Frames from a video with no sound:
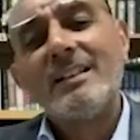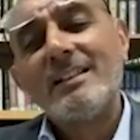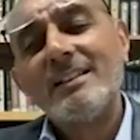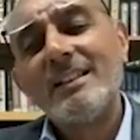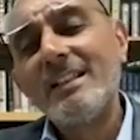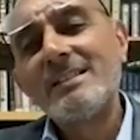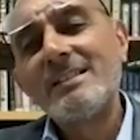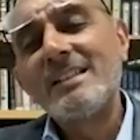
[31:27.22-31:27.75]

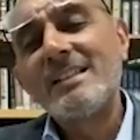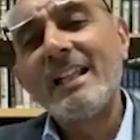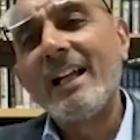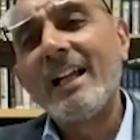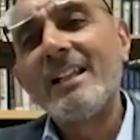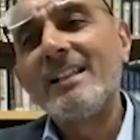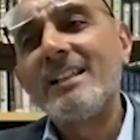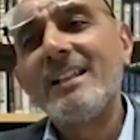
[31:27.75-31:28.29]
is the
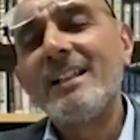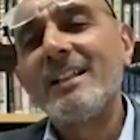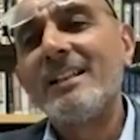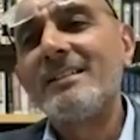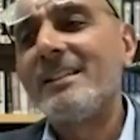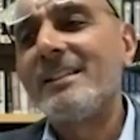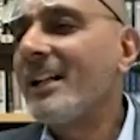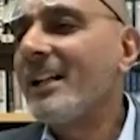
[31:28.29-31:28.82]

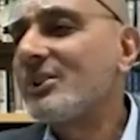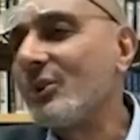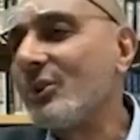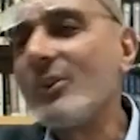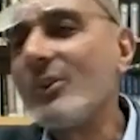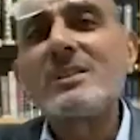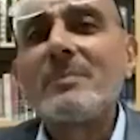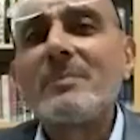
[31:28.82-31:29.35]
idea they are
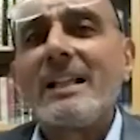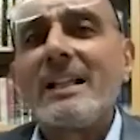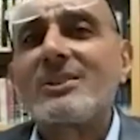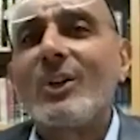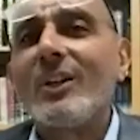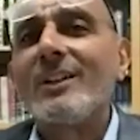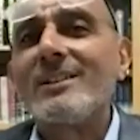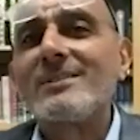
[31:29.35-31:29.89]
chosen by
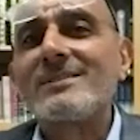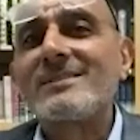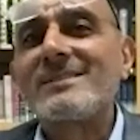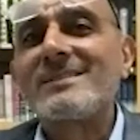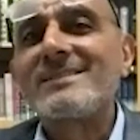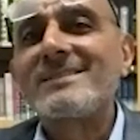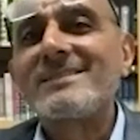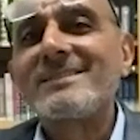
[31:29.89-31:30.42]

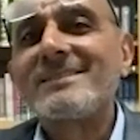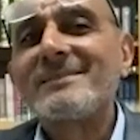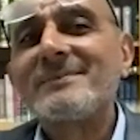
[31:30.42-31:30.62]
scholars.